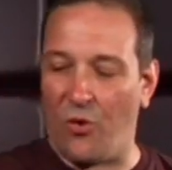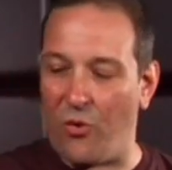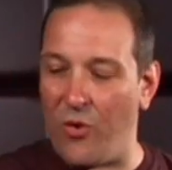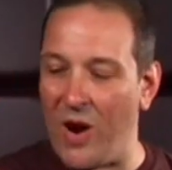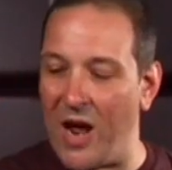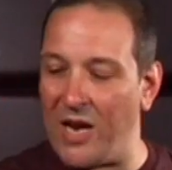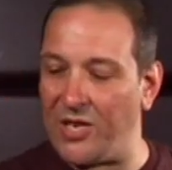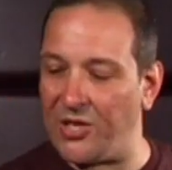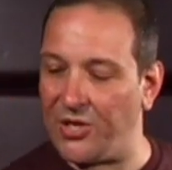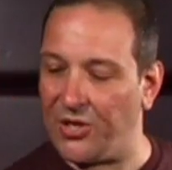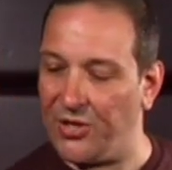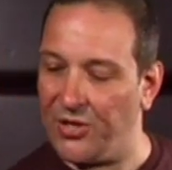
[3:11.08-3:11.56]

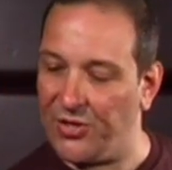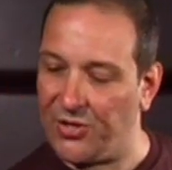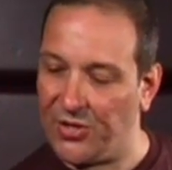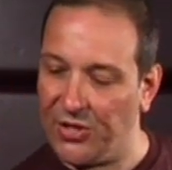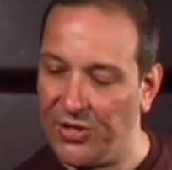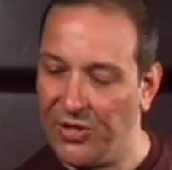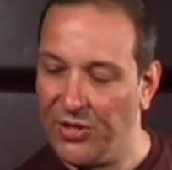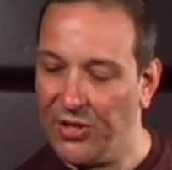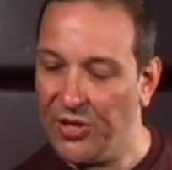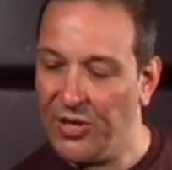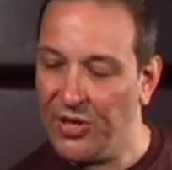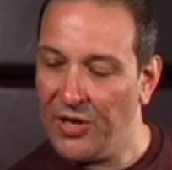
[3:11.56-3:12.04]
crashes
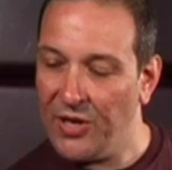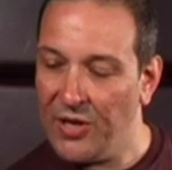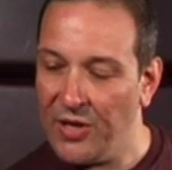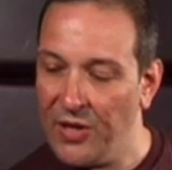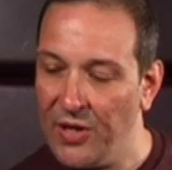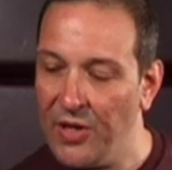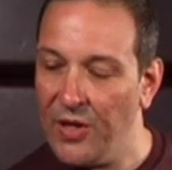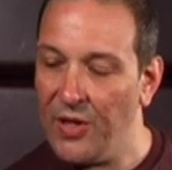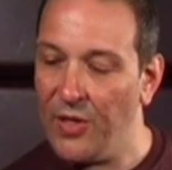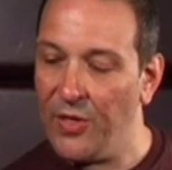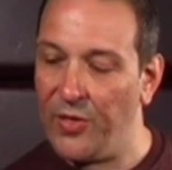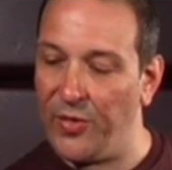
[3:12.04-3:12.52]
and
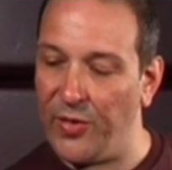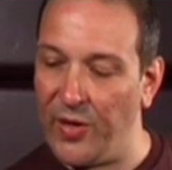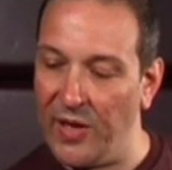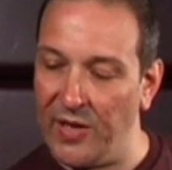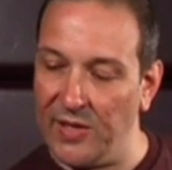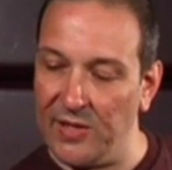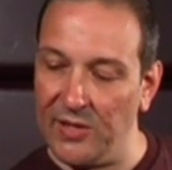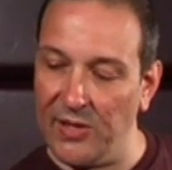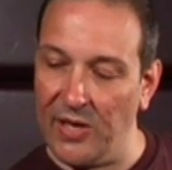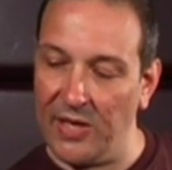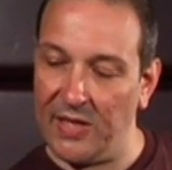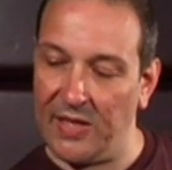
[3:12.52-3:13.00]

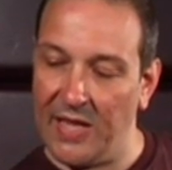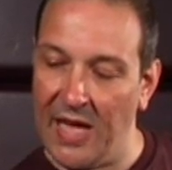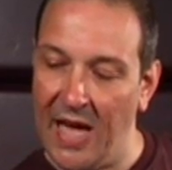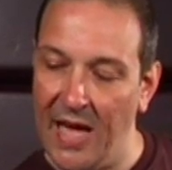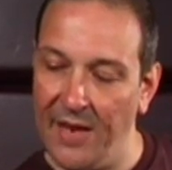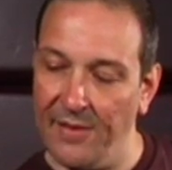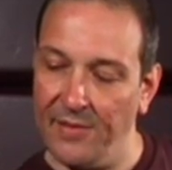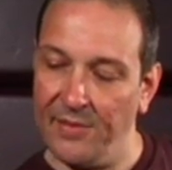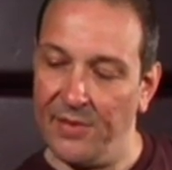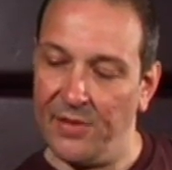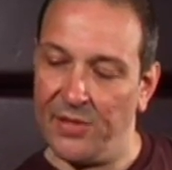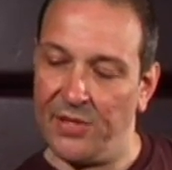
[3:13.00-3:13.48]
things like that.
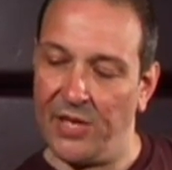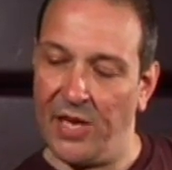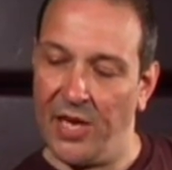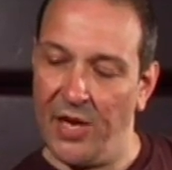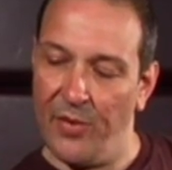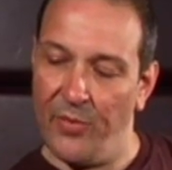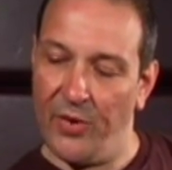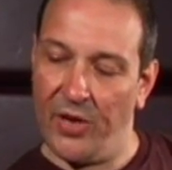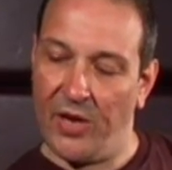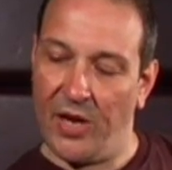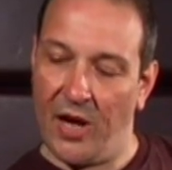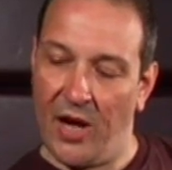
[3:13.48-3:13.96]
So here
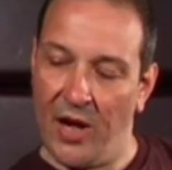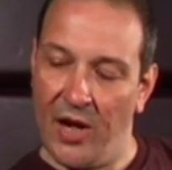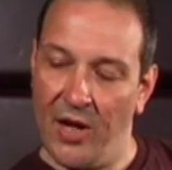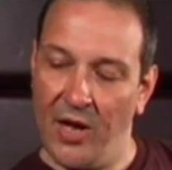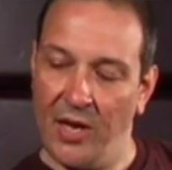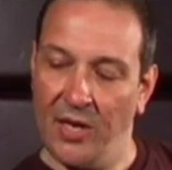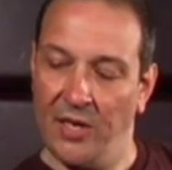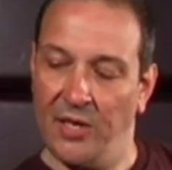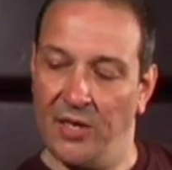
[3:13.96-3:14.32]
we go.